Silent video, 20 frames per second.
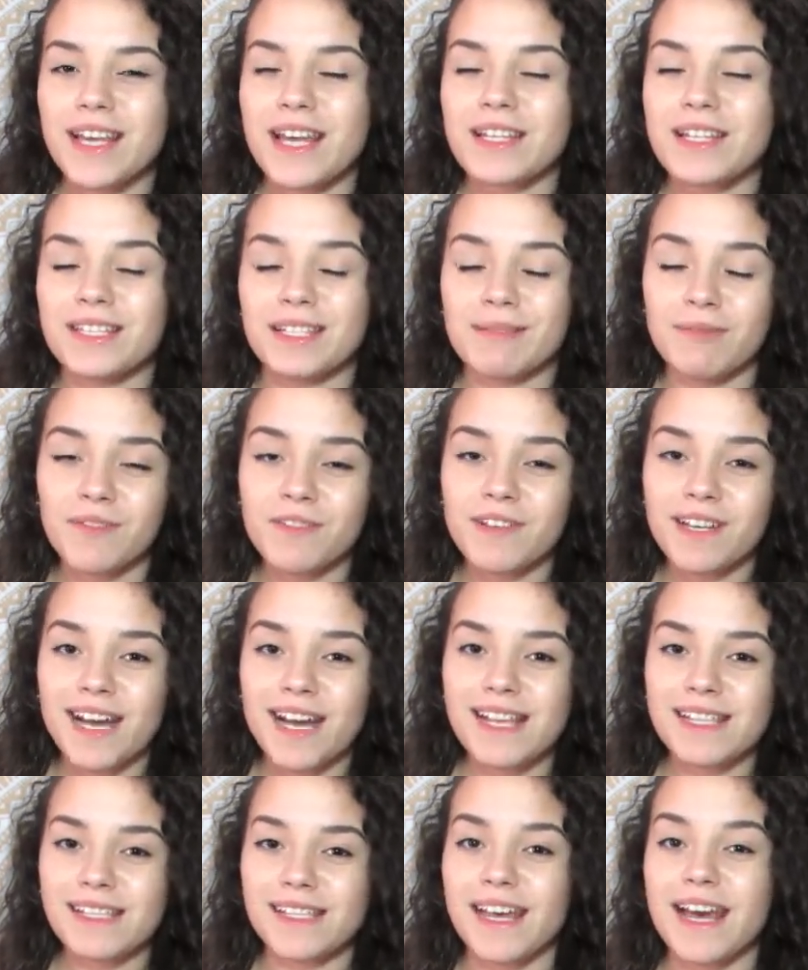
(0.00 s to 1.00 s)
and some of you
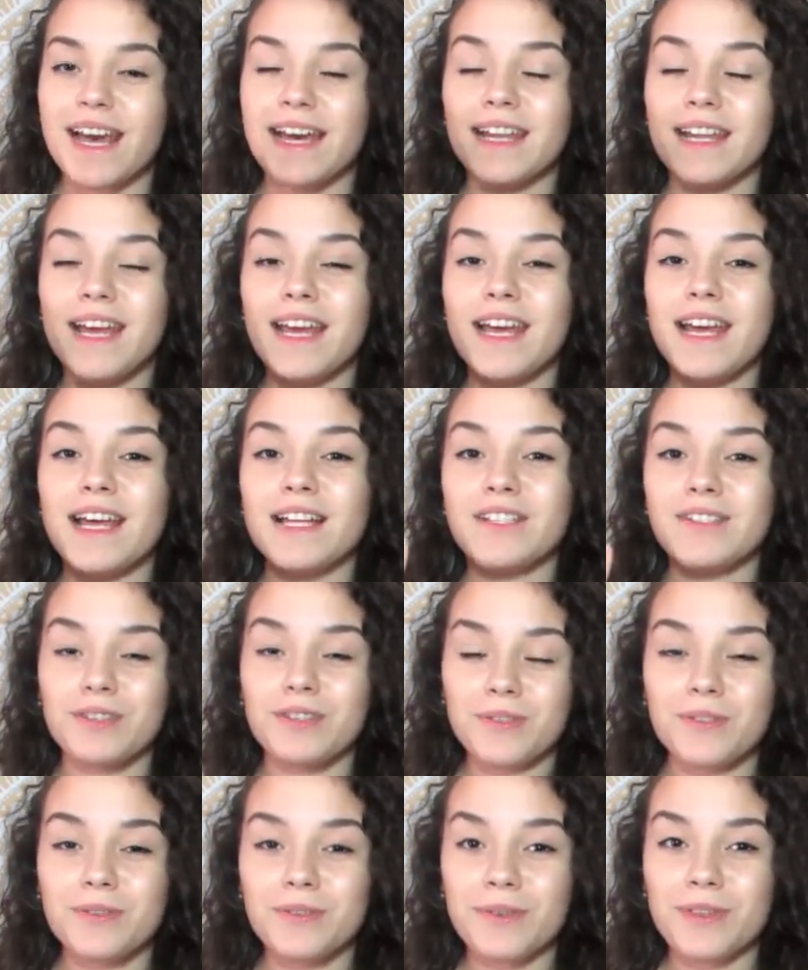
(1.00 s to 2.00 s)
guys said to
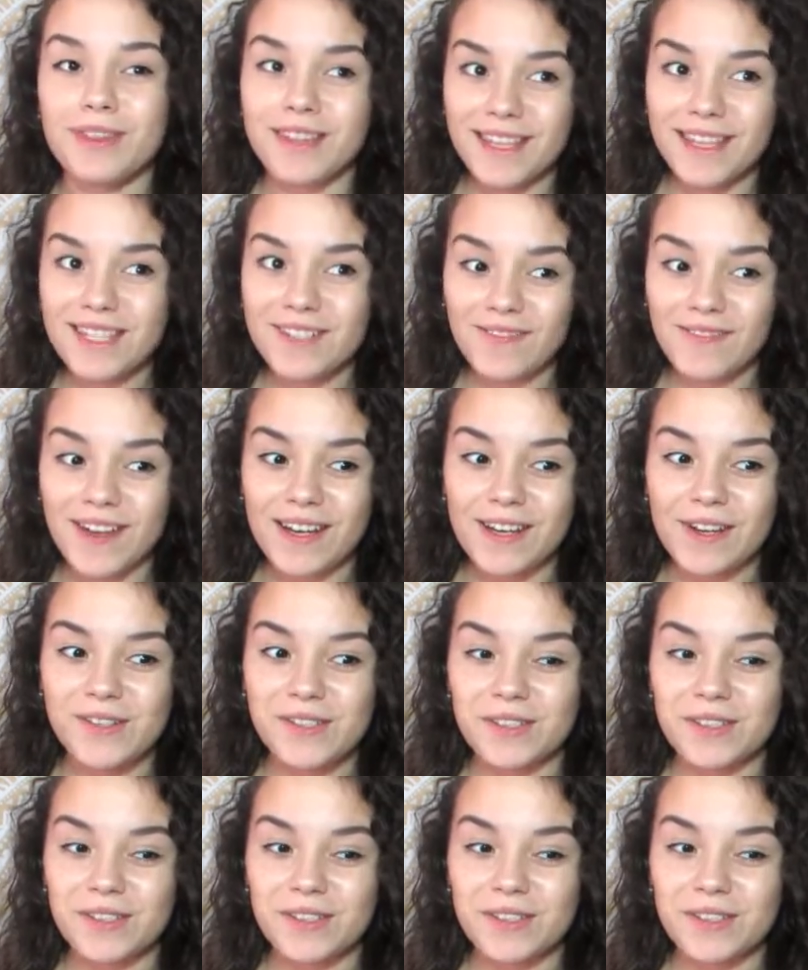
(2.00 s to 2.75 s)
do this video,